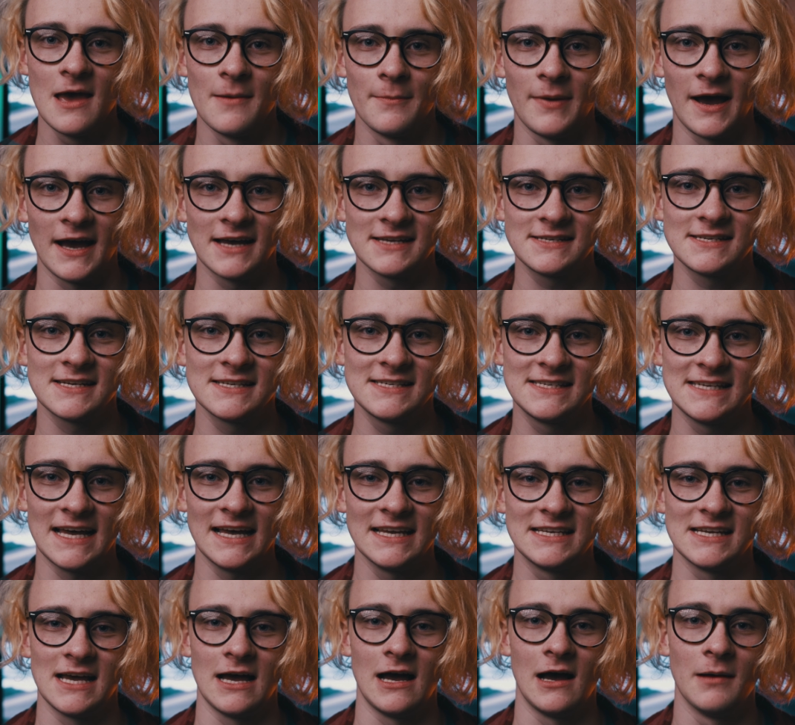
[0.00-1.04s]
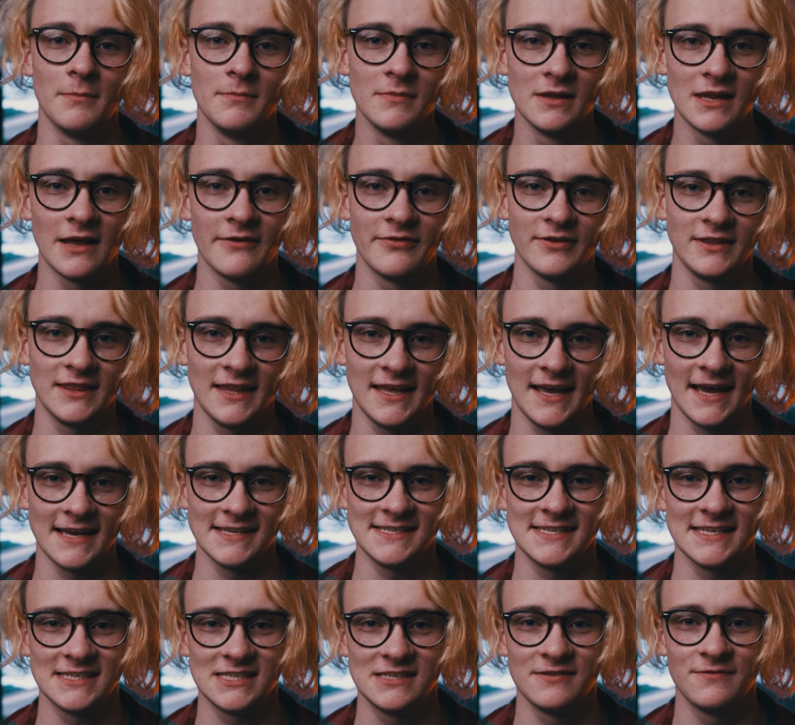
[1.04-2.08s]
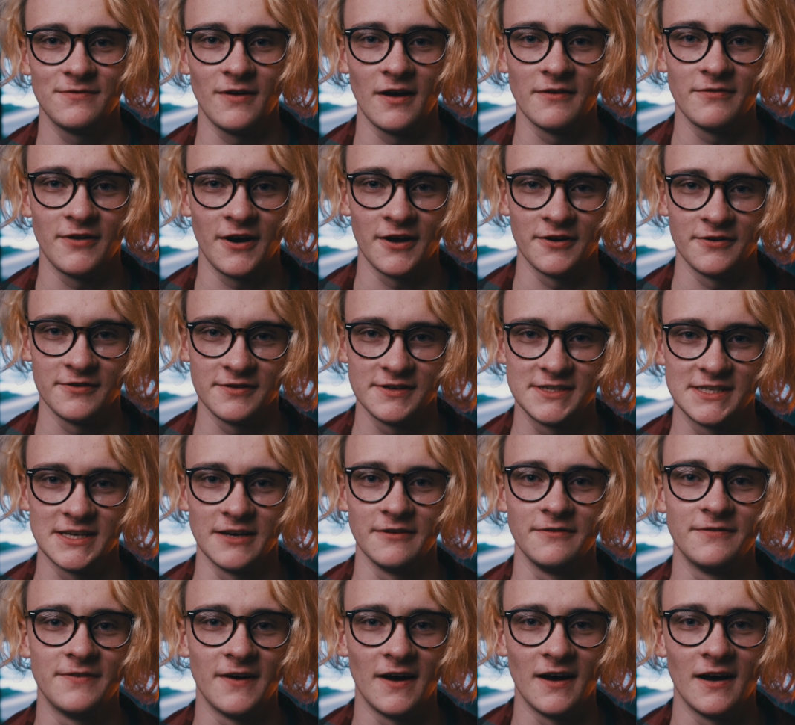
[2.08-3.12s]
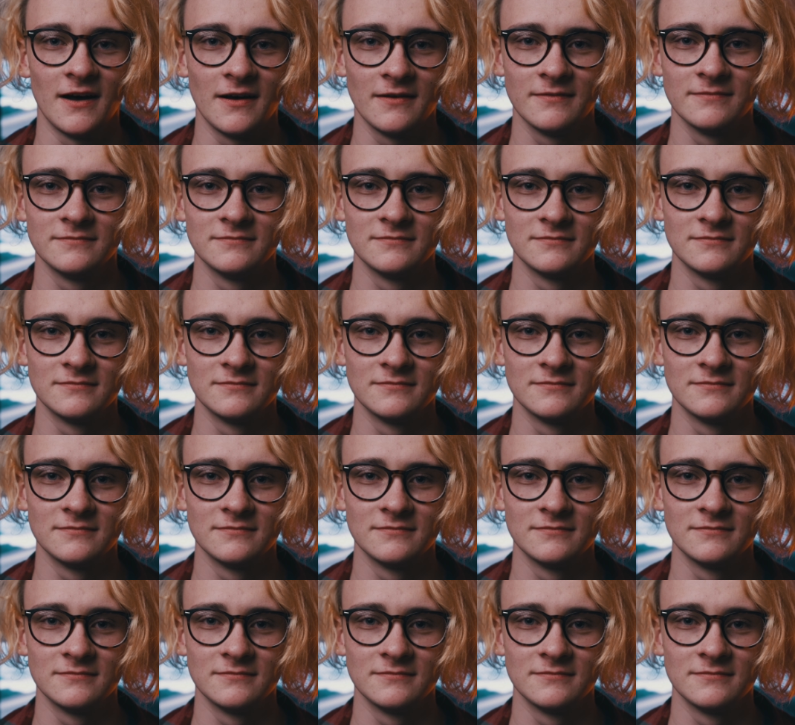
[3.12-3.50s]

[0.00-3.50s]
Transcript: But as I said, I'm loving the A6500 so far.